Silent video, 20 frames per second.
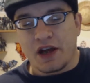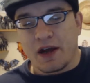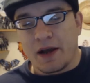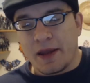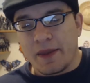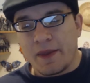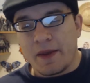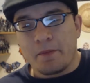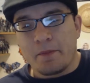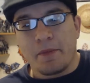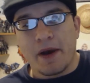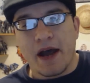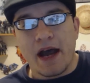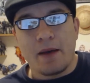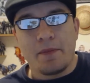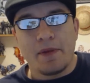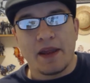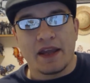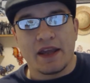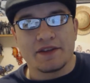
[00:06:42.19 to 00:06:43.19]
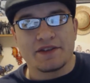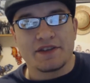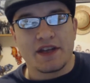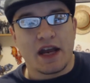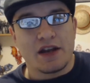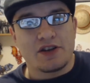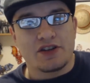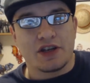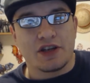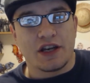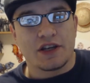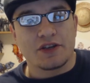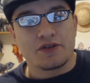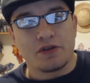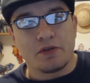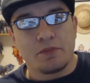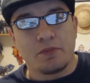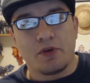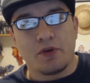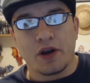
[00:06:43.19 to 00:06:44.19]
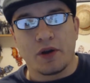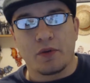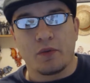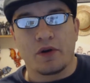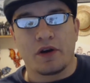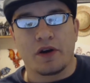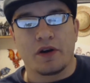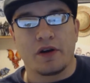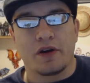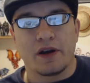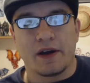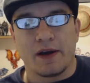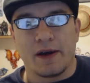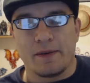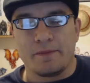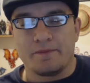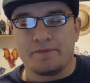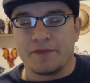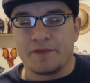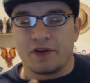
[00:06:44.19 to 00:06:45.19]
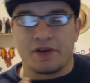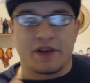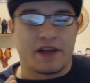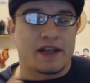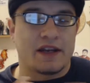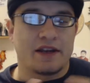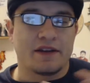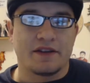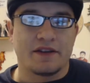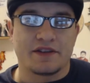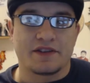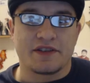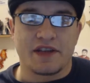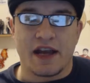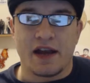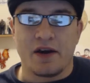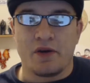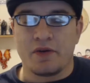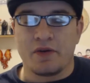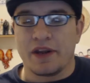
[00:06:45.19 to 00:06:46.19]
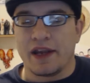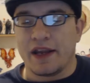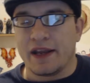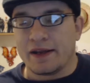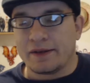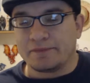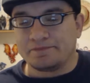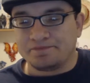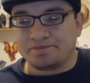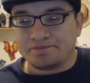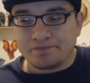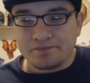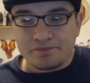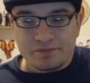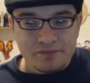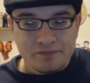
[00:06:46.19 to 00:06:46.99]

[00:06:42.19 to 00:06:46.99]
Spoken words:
and then Bob and Sasha get to a point where they get into this town, and